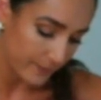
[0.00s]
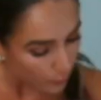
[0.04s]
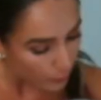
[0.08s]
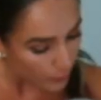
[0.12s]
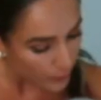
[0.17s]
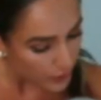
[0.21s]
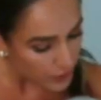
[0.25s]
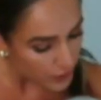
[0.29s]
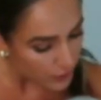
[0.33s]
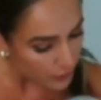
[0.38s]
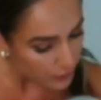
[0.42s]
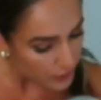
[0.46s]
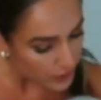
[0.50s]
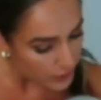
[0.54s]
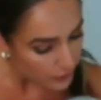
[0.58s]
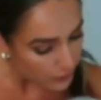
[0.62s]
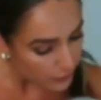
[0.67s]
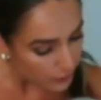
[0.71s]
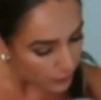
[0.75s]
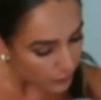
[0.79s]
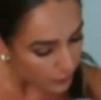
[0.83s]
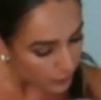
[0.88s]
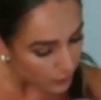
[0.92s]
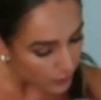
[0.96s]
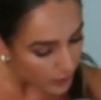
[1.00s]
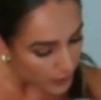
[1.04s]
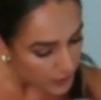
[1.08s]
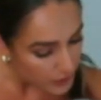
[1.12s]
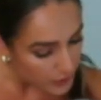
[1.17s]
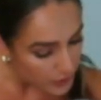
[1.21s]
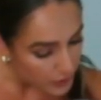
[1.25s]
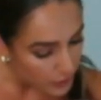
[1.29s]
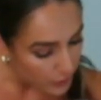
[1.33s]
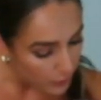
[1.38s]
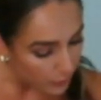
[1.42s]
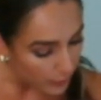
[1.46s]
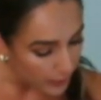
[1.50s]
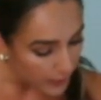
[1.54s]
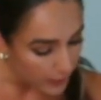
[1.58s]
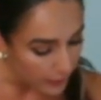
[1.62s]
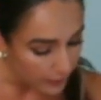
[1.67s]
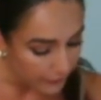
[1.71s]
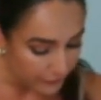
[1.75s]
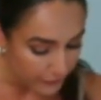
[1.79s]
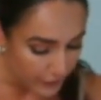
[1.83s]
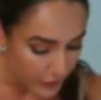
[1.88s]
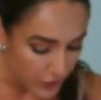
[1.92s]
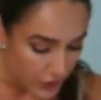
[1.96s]
Would you do a
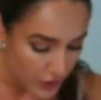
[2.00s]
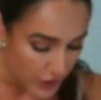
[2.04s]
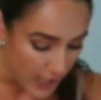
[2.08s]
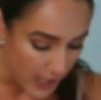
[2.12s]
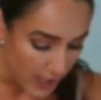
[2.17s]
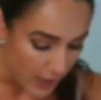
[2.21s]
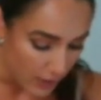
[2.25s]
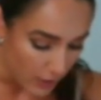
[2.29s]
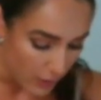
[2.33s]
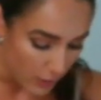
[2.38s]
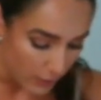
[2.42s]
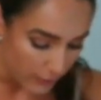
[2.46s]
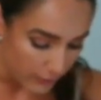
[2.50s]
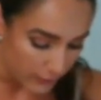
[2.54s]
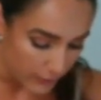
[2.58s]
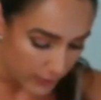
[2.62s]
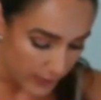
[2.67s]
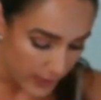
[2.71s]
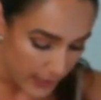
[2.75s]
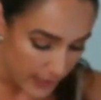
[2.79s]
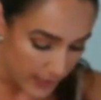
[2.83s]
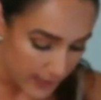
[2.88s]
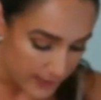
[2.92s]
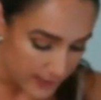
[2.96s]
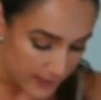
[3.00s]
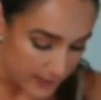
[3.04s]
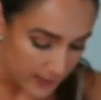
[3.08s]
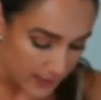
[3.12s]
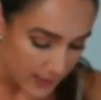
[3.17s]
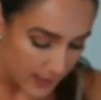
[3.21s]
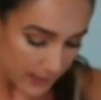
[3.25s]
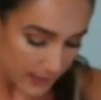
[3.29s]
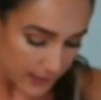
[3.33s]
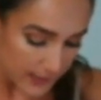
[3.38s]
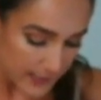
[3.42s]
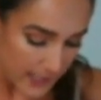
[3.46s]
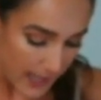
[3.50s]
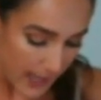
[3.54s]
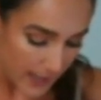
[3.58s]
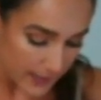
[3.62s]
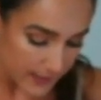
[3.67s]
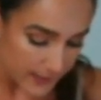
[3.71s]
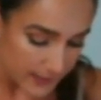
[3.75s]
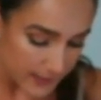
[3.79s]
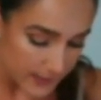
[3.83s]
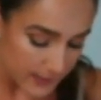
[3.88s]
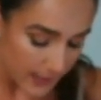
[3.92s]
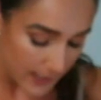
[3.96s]
tutorial for gel overlays?
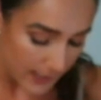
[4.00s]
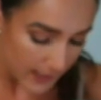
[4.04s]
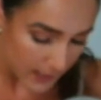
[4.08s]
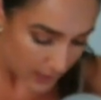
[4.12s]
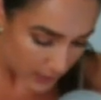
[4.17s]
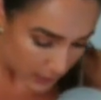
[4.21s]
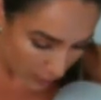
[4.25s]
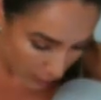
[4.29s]
Yes, I can